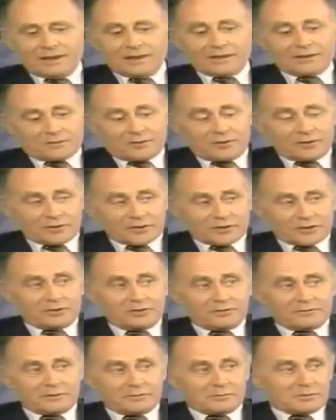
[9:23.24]
and of course the
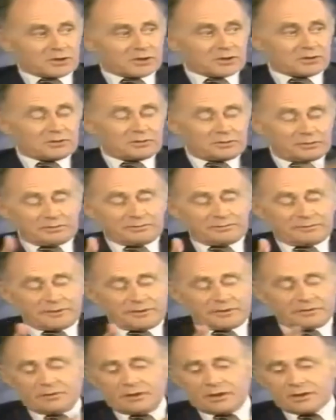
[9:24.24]
Hoover mission to
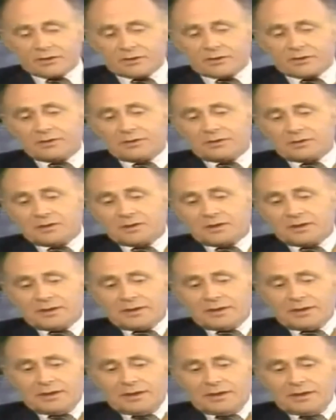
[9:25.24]
feed Russia.
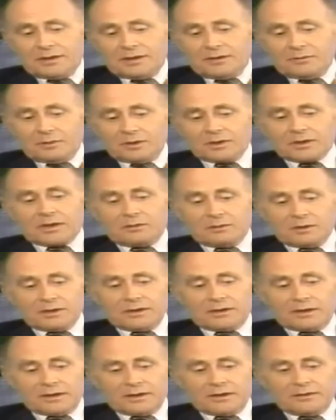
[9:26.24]
We go
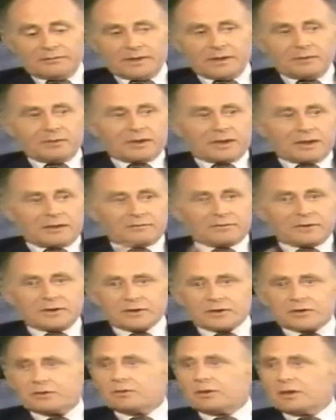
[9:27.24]
in there and we have
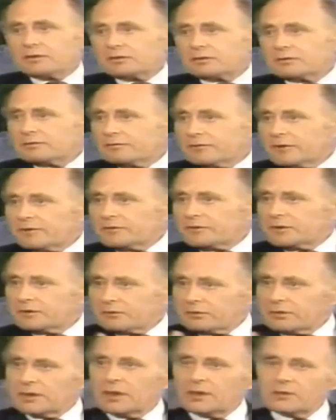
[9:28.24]
these 250,
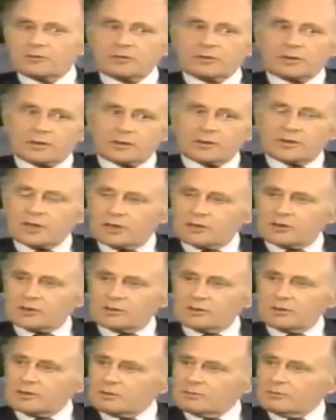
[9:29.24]
300
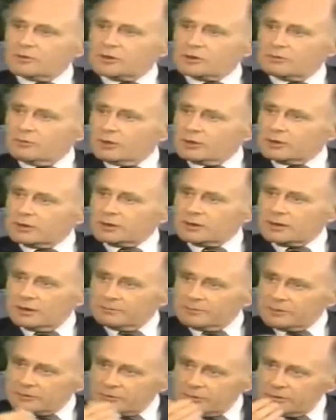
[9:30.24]
concessions in which American
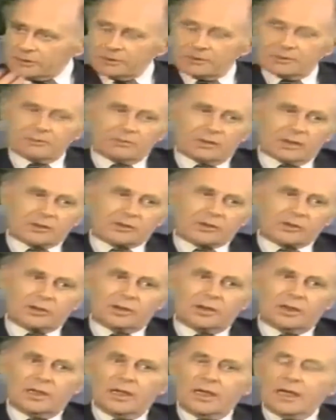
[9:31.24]
companies went into
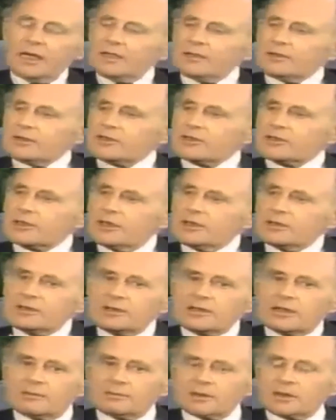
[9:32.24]
Russia, and they
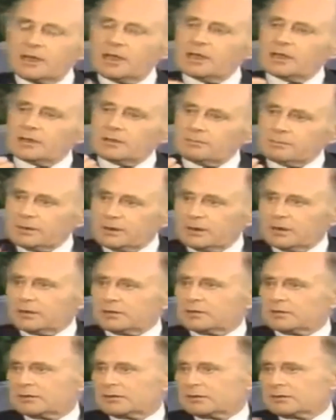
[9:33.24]
started up the idle
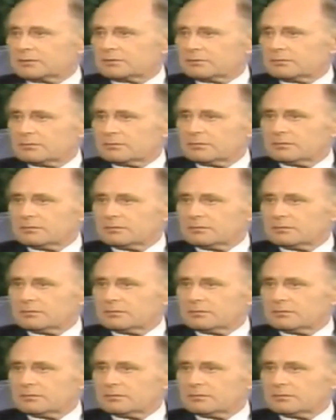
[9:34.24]
plants.